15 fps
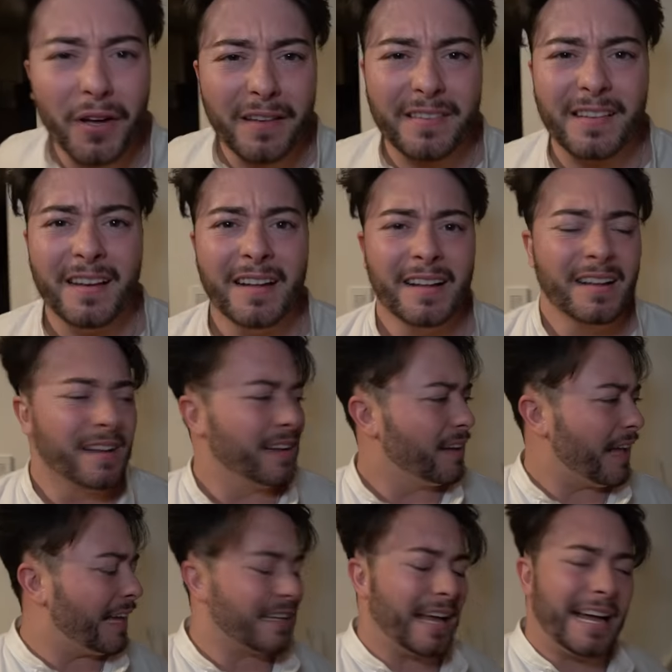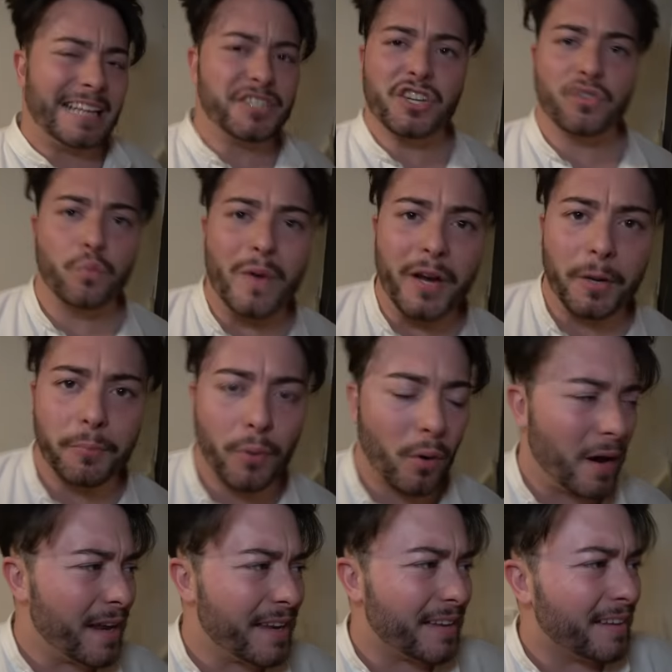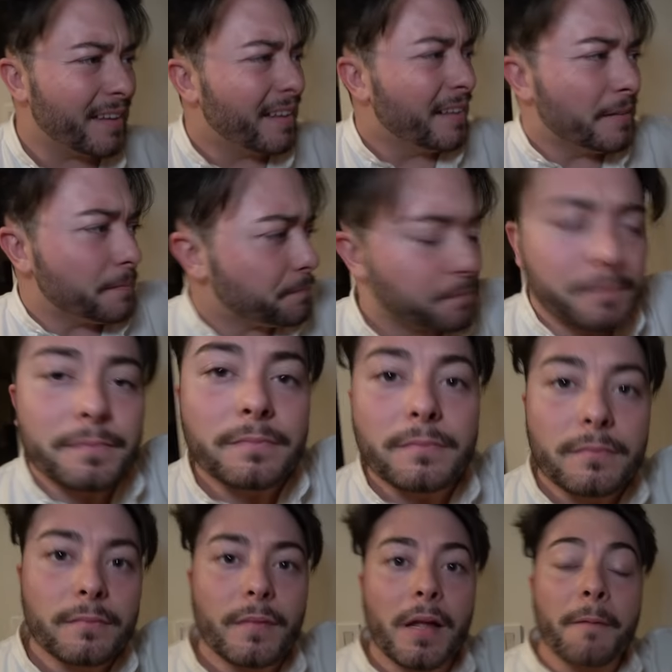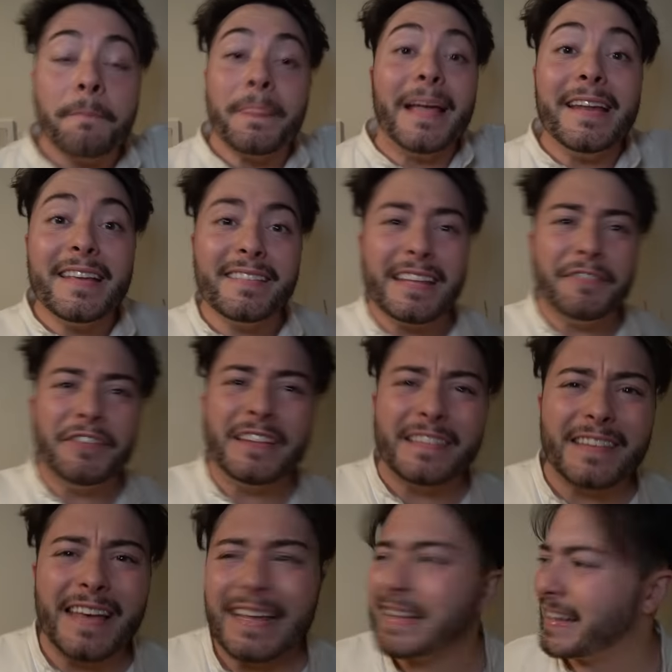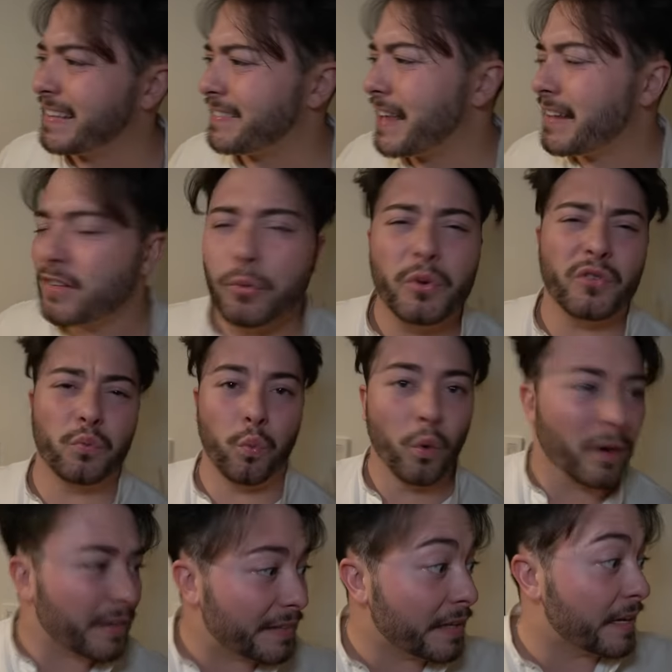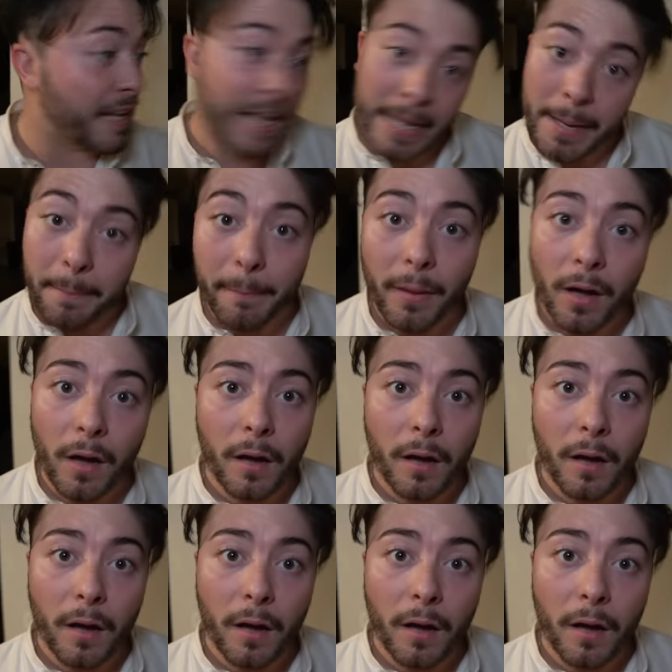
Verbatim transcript: us. That's just weird, bro. It doesn't make any sense. He didn't do anything wrong. And he's even saying that Santa was worse than him.